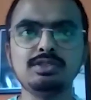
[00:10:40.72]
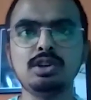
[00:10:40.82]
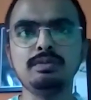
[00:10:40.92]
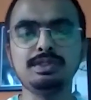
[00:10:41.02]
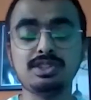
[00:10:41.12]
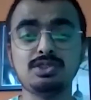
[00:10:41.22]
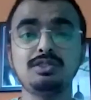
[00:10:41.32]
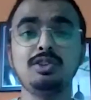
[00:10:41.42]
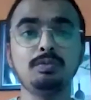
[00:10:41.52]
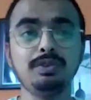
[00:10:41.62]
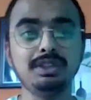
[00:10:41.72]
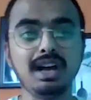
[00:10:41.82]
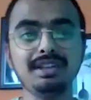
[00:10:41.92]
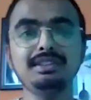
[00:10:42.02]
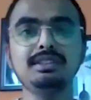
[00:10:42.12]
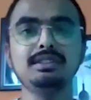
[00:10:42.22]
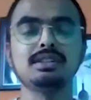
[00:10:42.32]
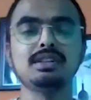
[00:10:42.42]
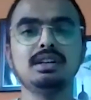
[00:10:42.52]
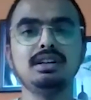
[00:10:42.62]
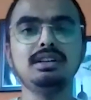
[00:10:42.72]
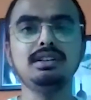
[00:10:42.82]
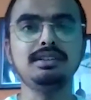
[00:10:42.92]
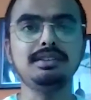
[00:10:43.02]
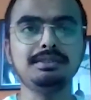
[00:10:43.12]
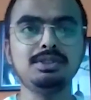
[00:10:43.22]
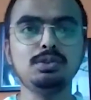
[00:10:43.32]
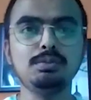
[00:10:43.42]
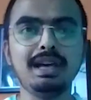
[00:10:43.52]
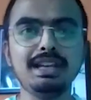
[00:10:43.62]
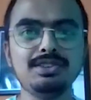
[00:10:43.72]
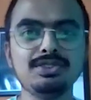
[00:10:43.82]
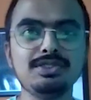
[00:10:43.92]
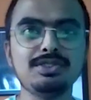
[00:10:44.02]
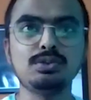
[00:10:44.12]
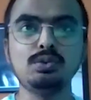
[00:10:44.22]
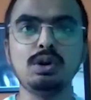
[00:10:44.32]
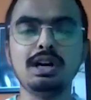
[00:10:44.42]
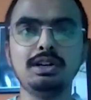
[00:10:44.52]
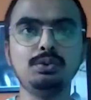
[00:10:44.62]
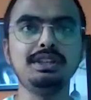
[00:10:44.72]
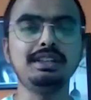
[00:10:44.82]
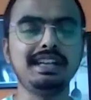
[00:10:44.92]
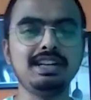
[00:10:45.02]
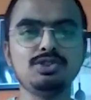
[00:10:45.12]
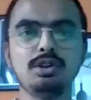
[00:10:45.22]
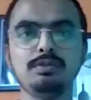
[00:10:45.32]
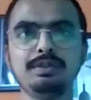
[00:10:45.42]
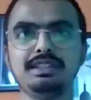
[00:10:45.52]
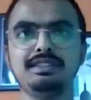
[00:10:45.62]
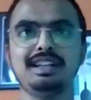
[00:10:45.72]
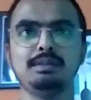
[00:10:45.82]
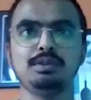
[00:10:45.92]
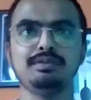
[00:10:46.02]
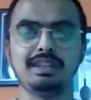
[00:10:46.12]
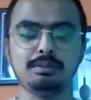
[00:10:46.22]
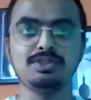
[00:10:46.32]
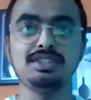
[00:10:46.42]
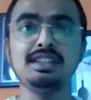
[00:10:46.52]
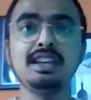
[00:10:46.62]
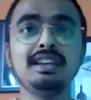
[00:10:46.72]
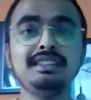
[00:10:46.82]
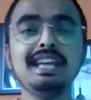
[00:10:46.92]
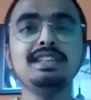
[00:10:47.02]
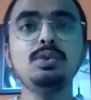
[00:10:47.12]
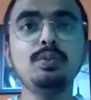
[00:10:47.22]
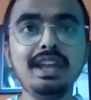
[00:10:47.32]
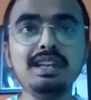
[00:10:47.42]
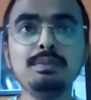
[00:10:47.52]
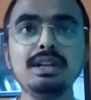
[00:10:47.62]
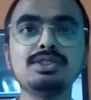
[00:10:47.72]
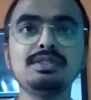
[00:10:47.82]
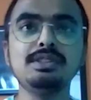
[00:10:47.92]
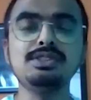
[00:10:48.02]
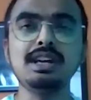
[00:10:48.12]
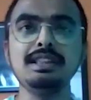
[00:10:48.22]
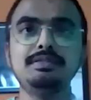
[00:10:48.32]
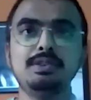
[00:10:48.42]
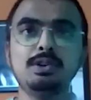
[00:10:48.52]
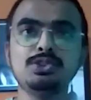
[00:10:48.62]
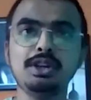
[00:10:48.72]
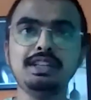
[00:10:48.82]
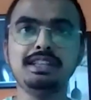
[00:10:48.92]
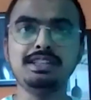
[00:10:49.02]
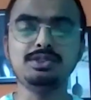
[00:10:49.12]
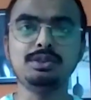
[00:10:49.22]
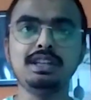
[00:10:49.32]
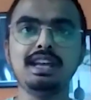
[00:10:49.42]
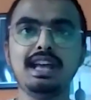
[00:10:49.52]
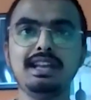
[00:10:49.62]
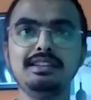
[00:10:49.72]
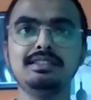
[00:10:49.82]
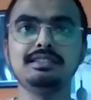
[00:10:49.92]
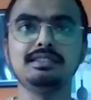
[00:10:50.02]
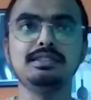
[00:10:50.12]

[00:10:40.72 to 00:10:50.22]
this conversation along with other managers who are doing great job within the EBG. Thank you very much, Nishant, for joining in today and